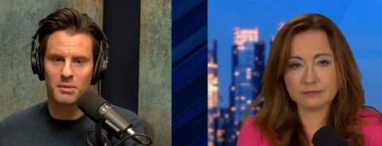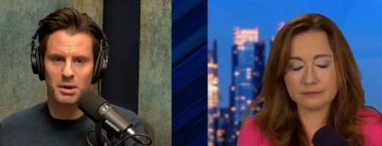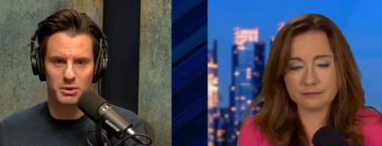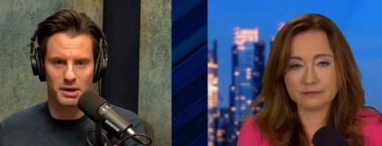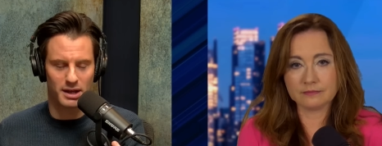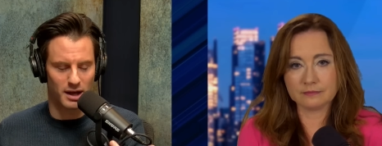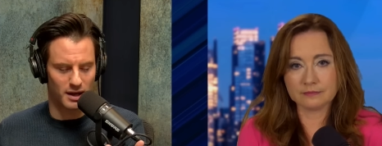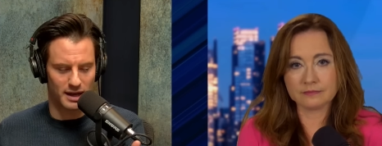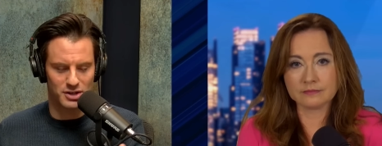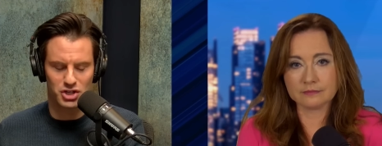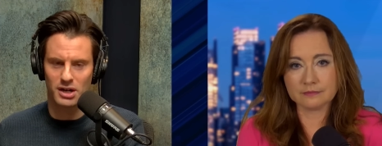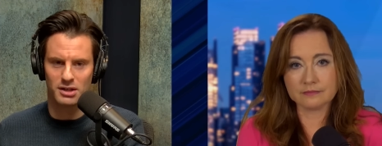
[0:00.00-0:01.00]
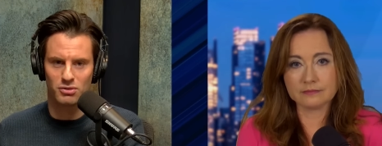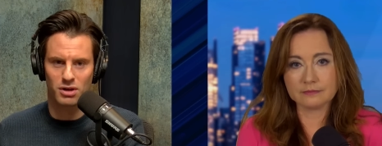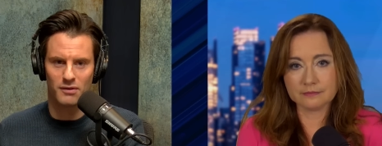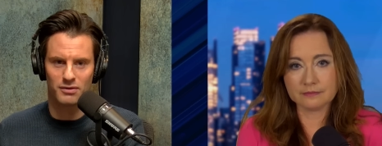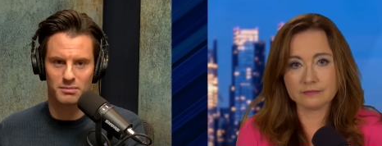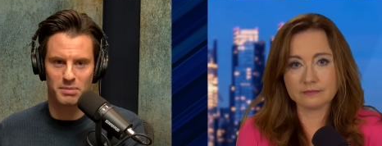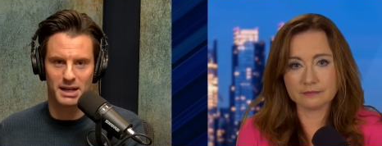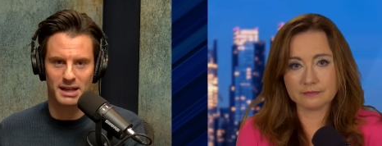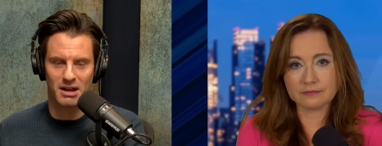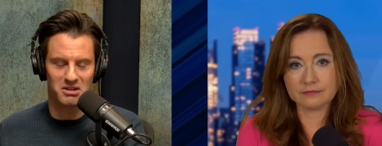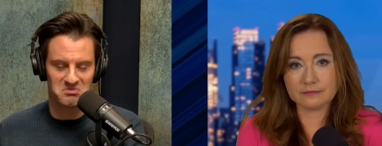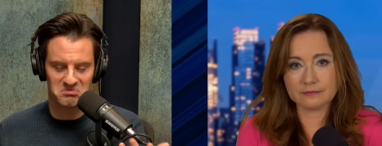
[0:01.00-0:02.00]
Speaker 1: By the way, uh, Angenette, you covered Pike
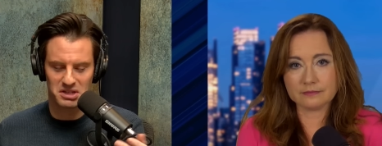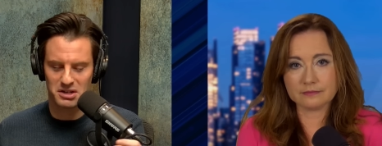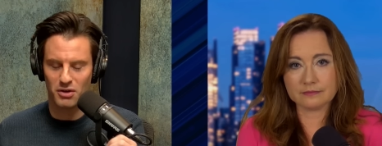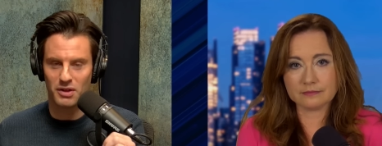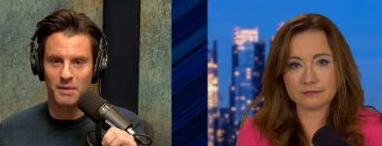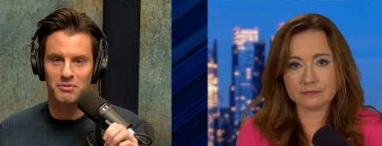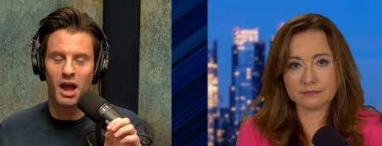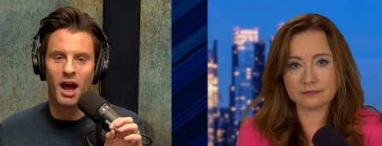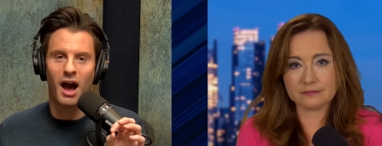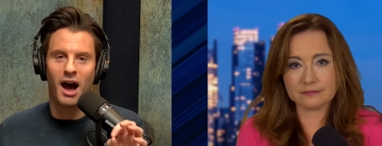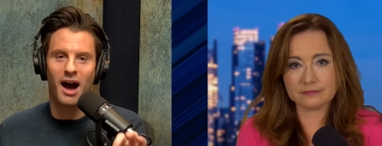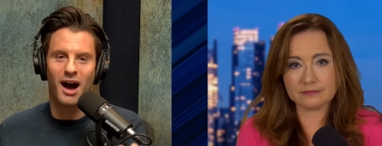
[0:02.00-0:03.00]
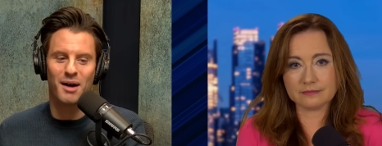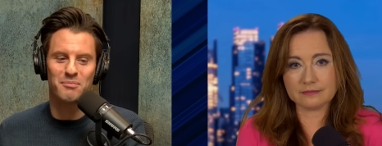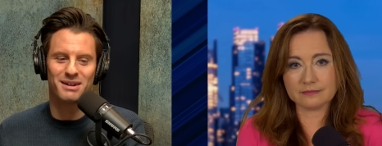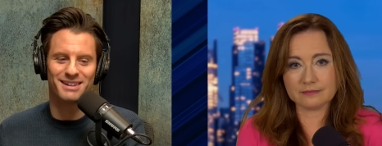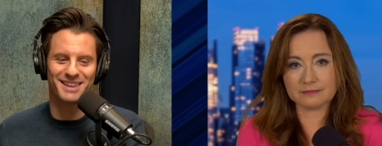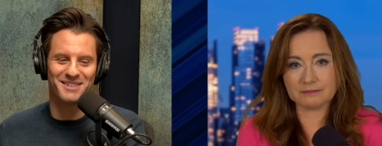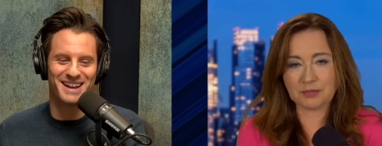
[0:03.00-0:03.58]
County. Didn't know that. Um, let me.